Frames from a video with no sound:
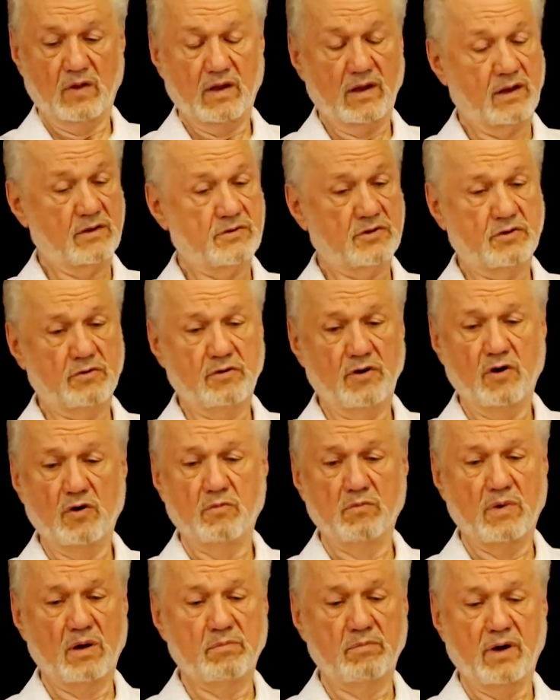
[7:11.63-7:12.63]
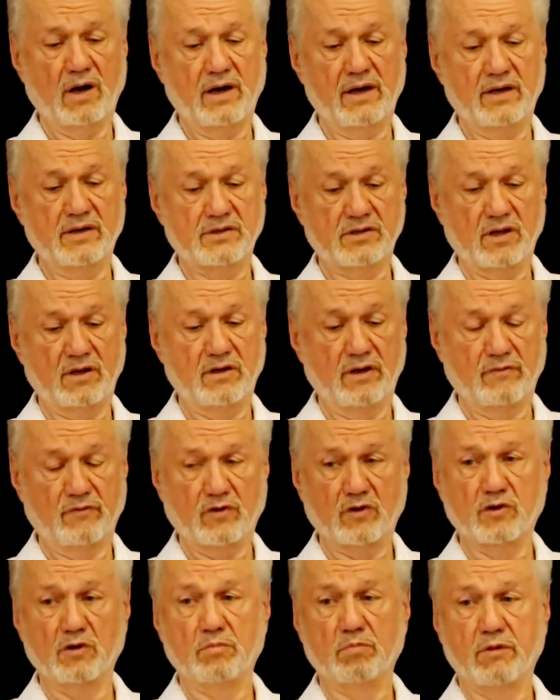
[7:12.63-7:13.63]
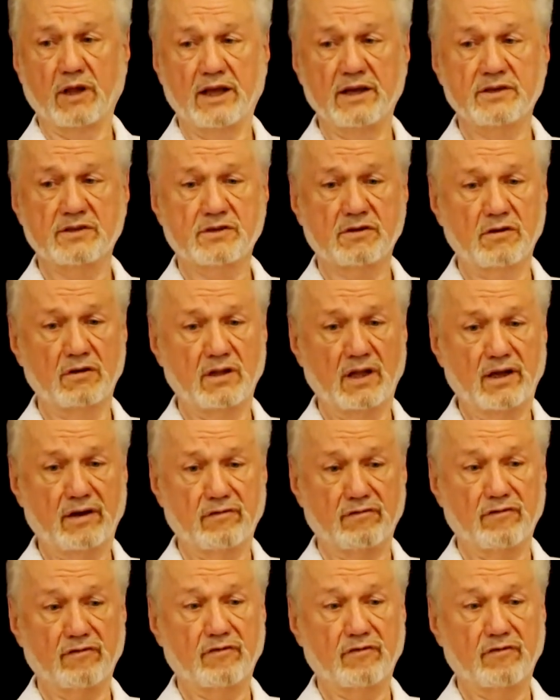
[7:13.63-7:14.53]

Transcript: As you know, Mumbai is a difficult place to live.